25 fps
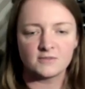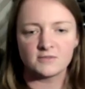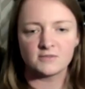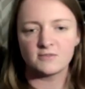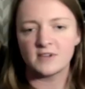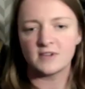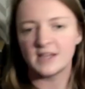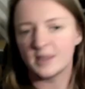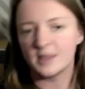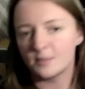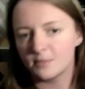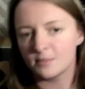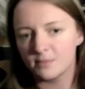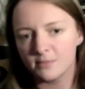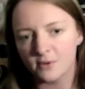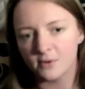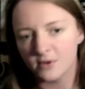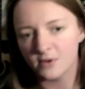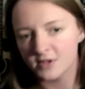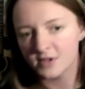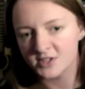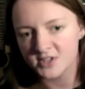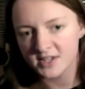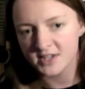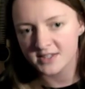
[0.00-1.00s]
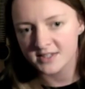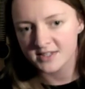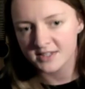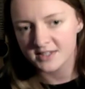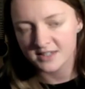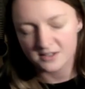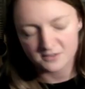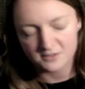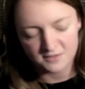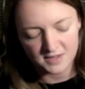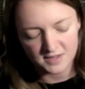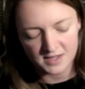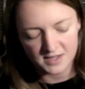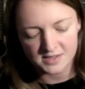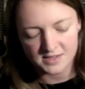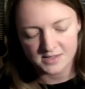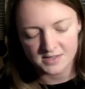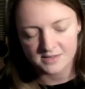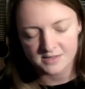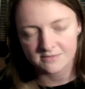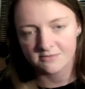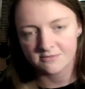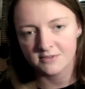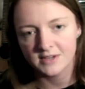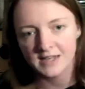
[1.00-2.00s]
Really apologetic if
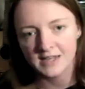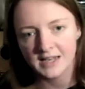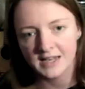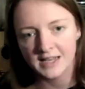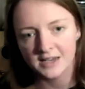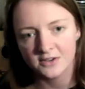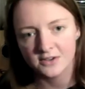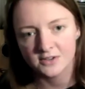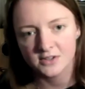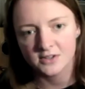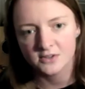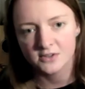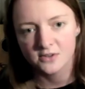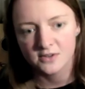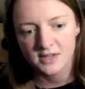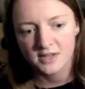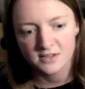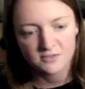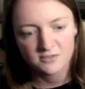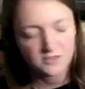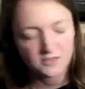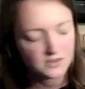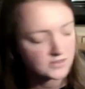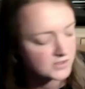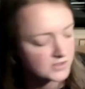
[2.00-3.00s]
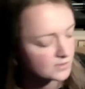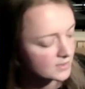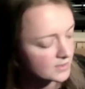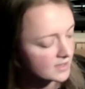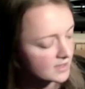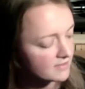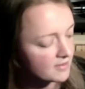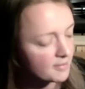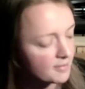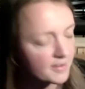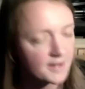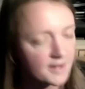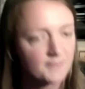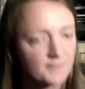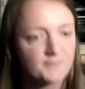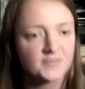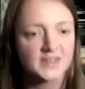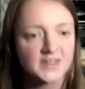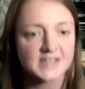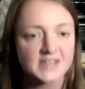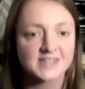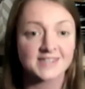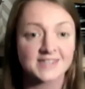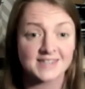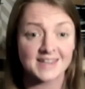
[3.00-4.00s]
that's really loud in your headphones or whatever, but
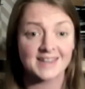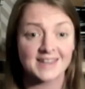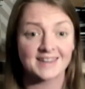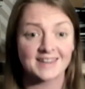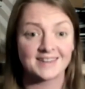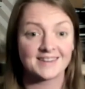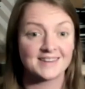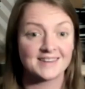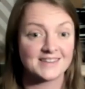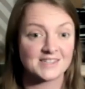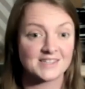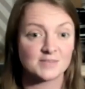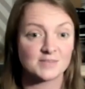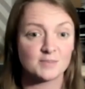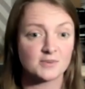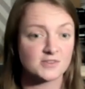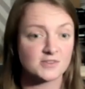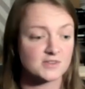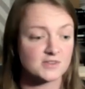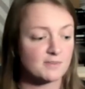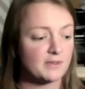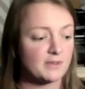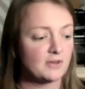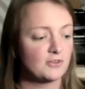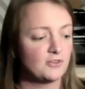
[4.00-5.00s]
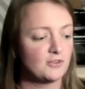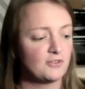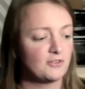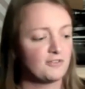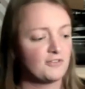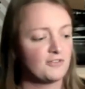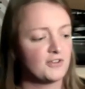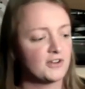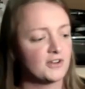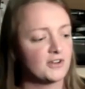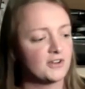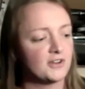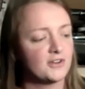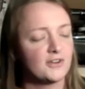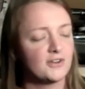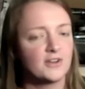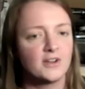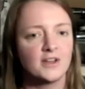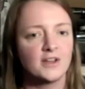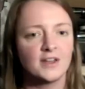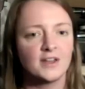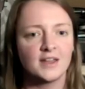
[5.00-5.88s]
this thing is supposed to be on your foot